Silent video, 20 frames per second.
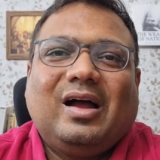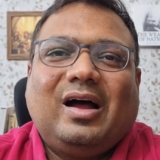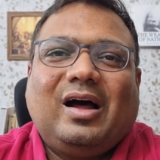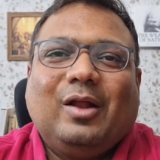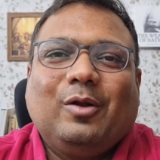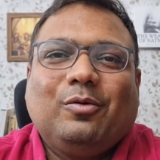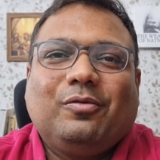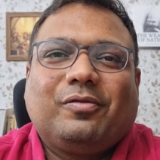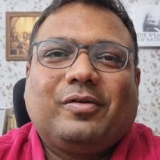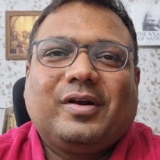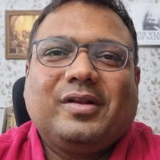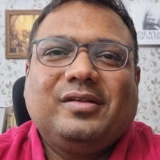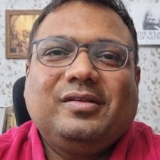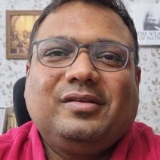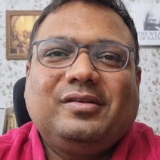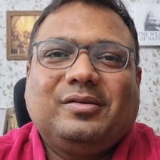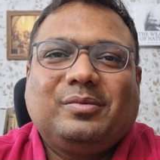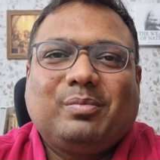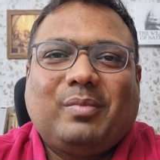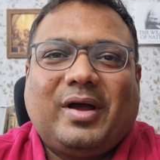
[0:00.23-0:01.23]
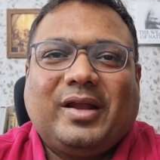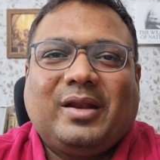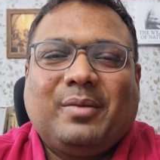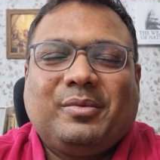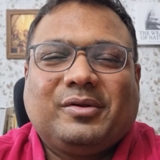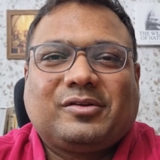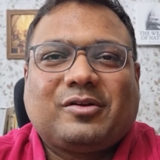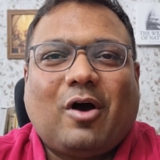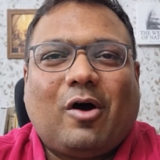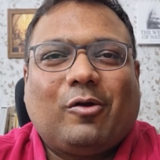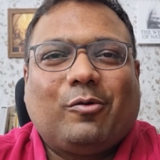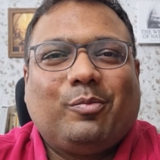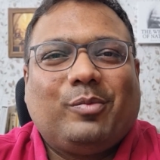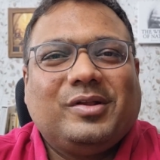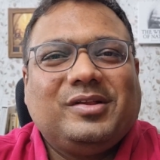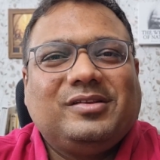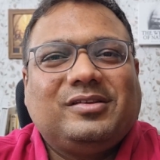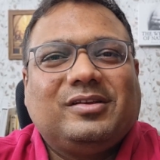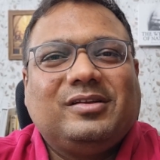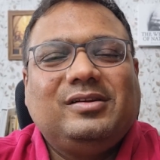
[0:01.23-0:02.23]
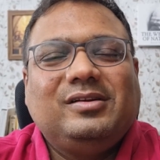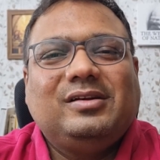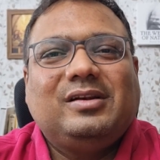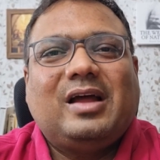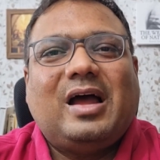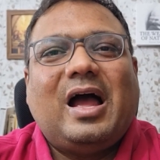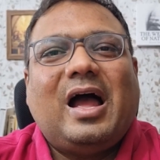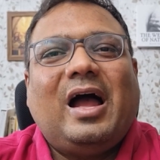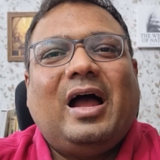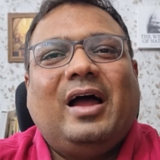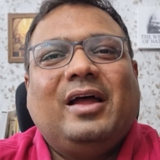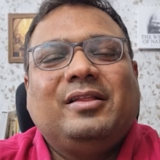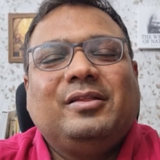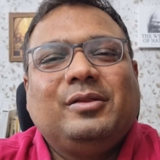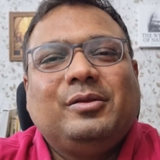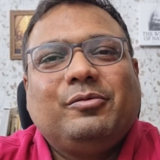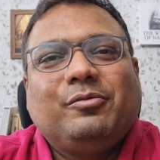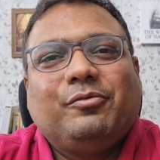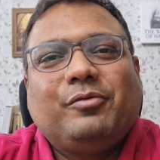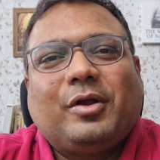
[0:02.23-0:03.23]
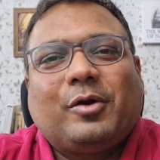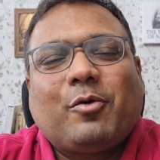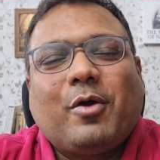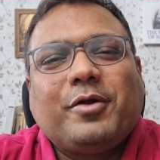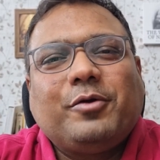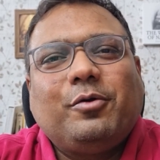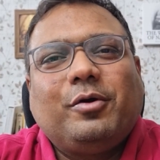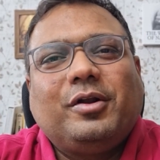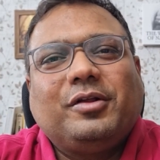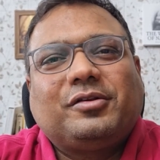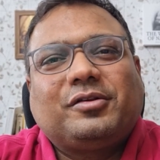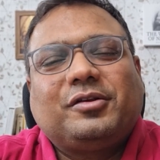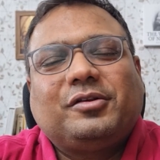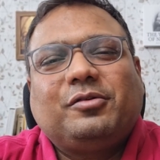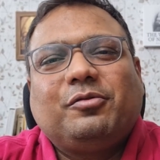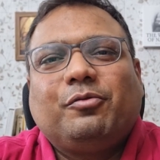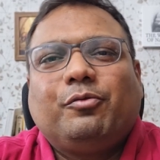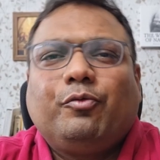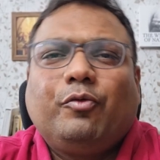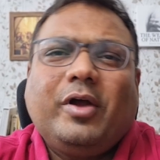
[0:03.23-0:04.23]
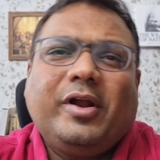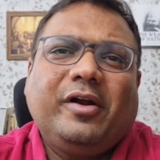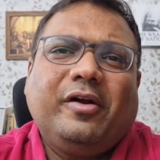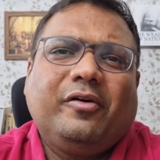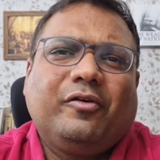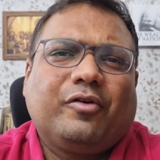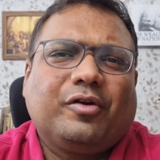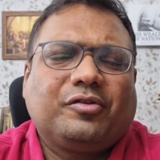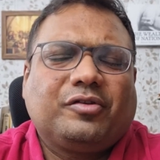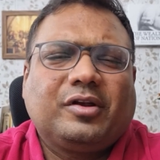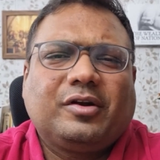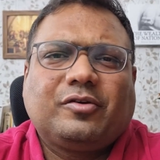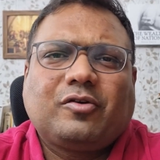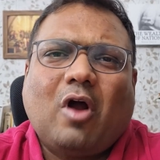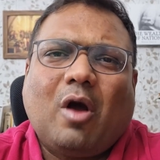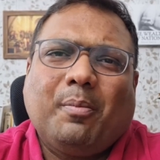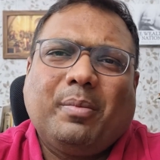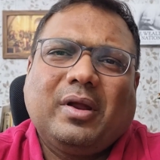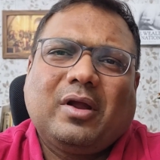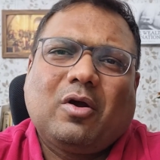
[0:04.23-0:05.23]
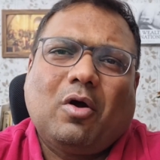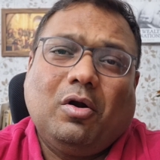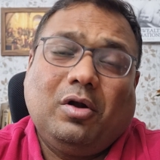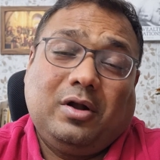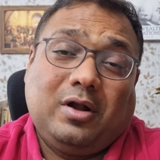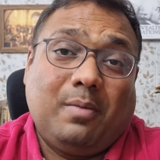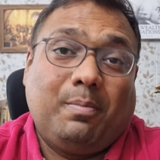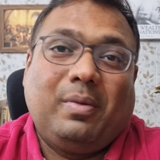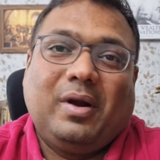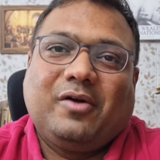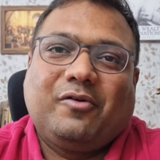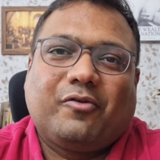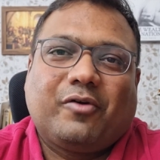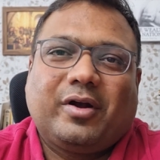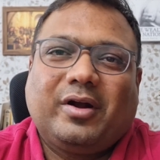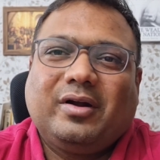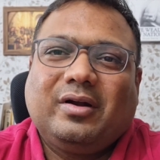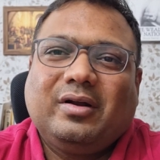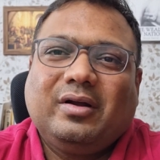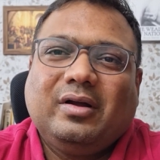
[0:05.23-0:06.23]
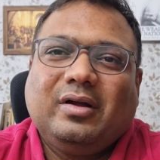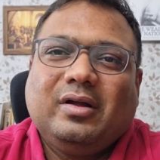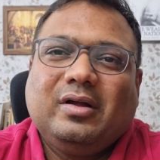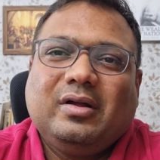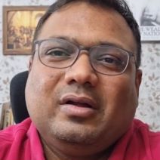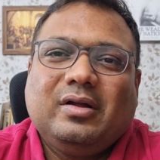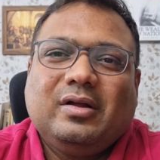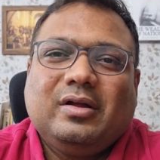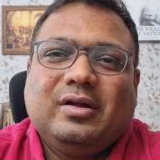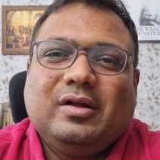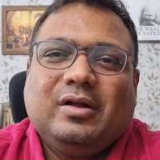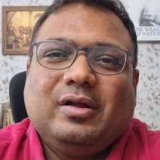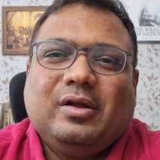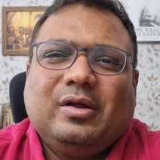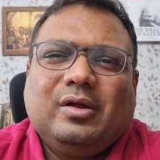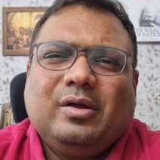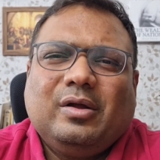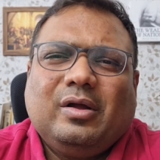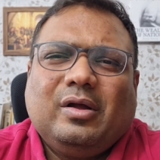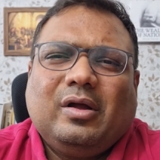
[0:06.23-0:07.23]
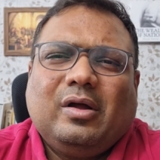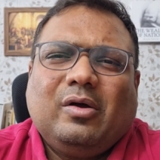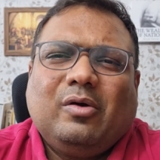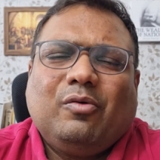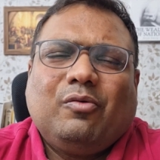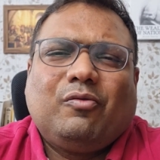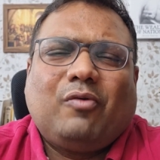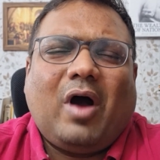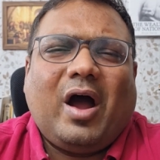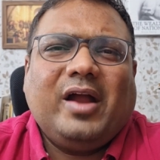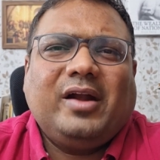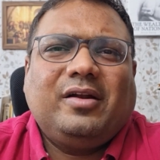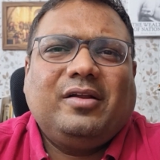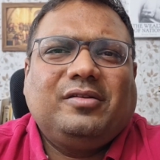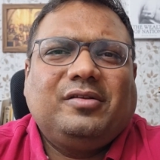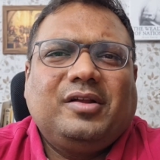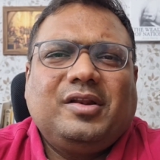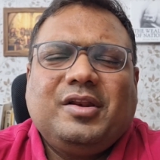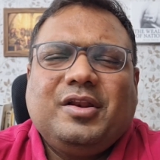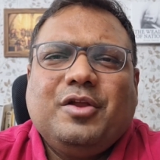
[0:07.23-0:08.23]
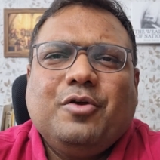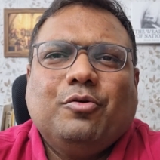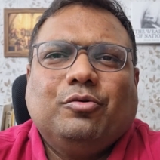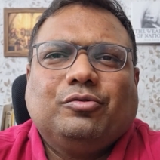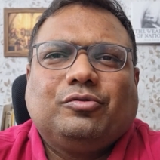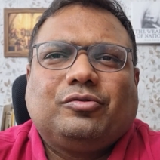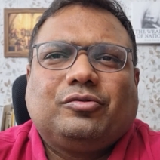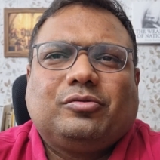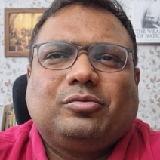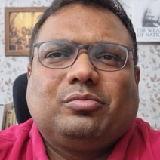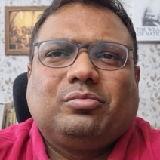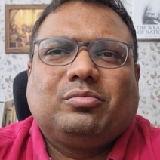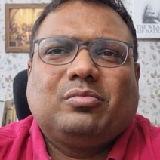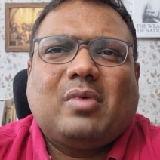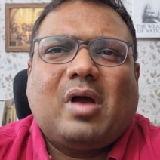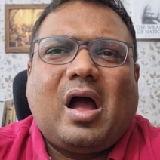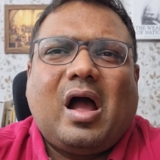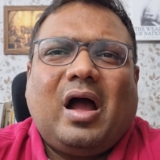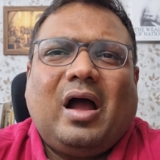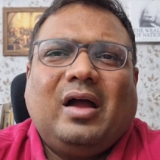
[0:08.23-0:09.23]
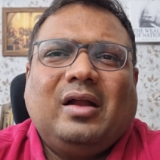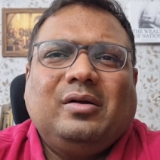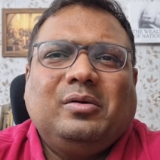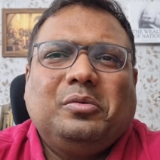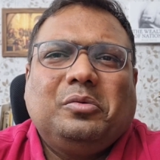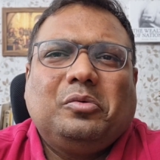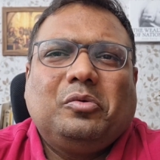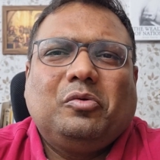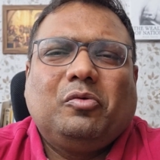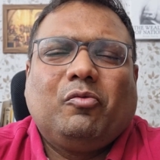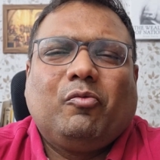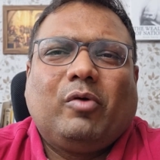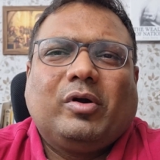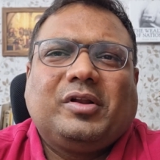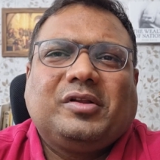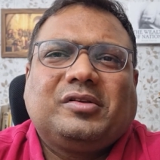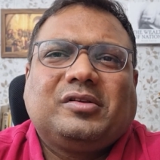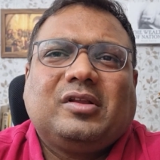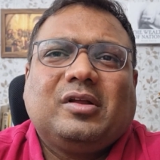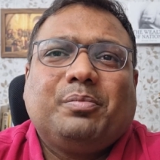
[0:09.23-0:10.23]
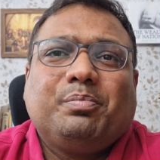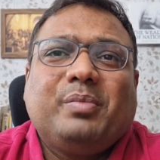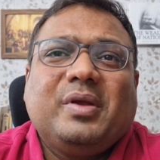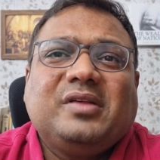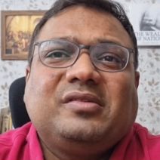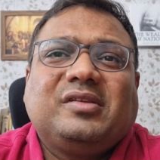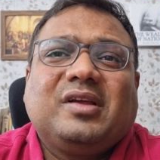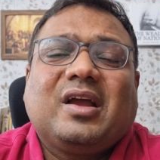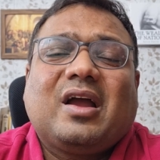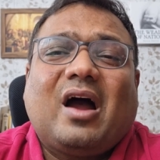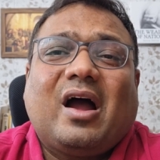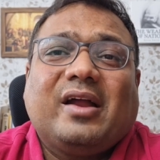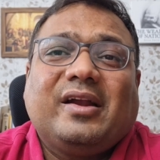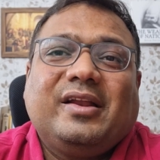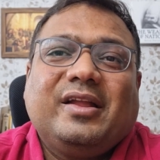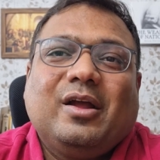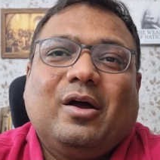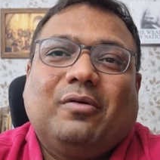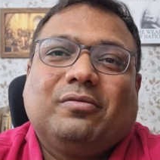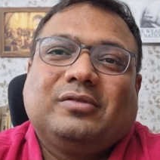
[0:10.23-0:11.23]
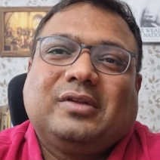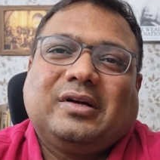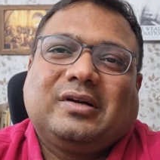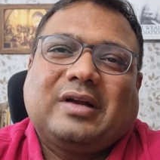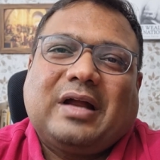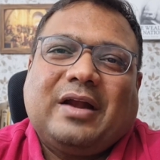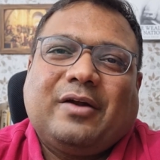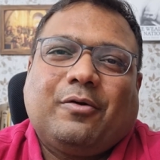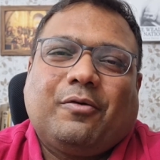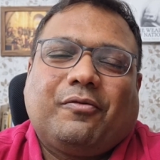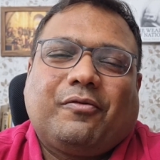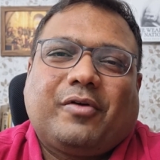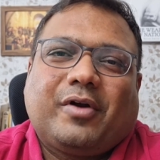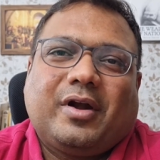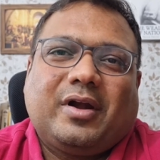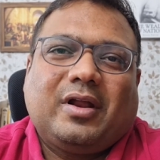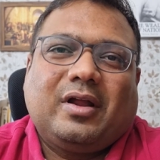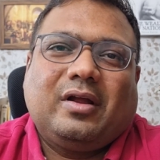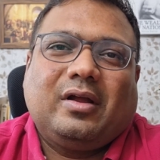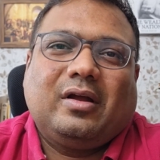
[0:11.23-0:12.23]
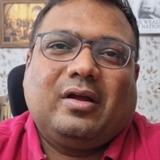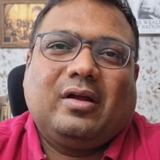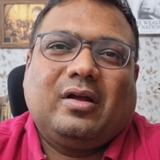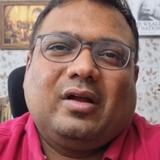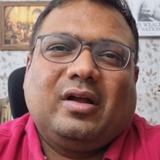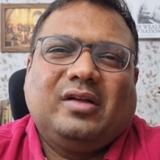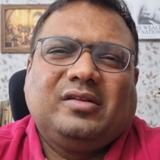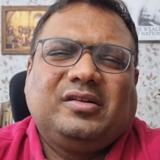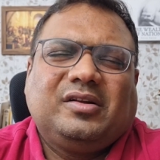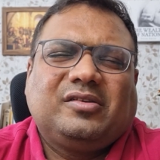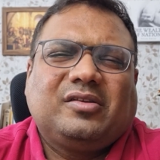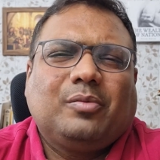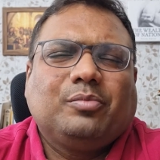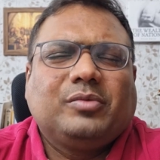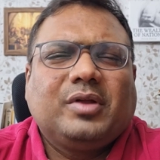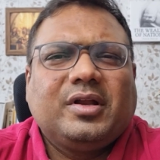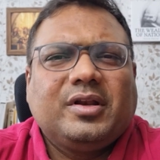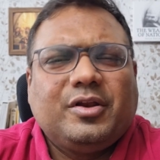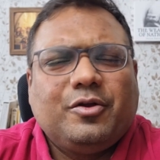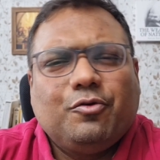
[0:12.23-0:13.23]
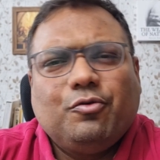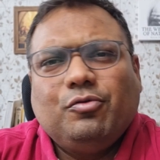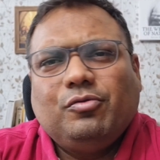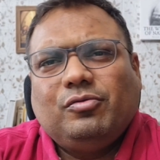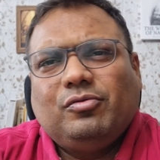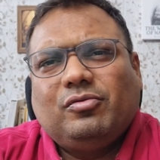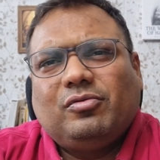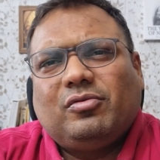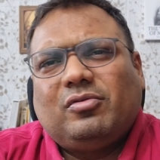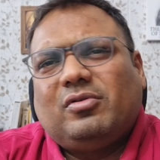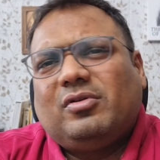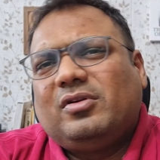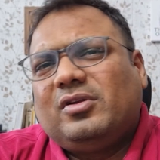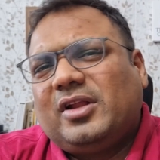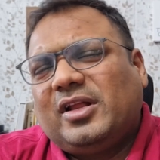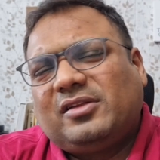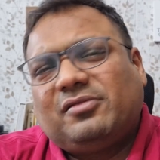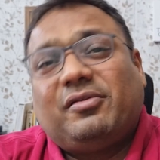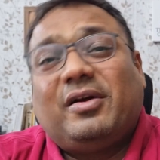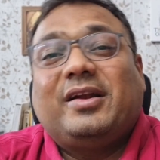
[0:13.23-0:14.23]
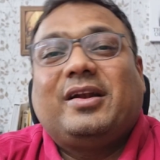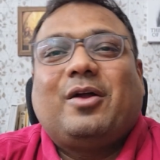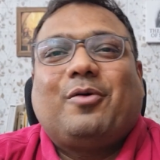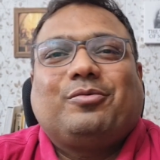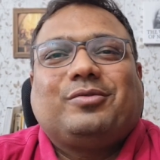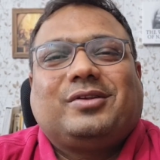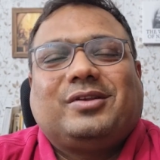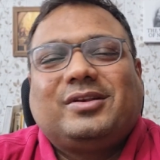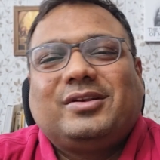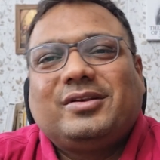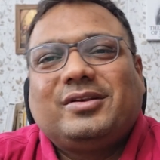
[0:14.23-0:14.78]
Hello friends, my name is Gaurav Bansal and we are going to discuss a very interesting topic called Dabba Trade. Why it is in news and what is the basic idea of that kind of trading? Is it something new? Let's find out.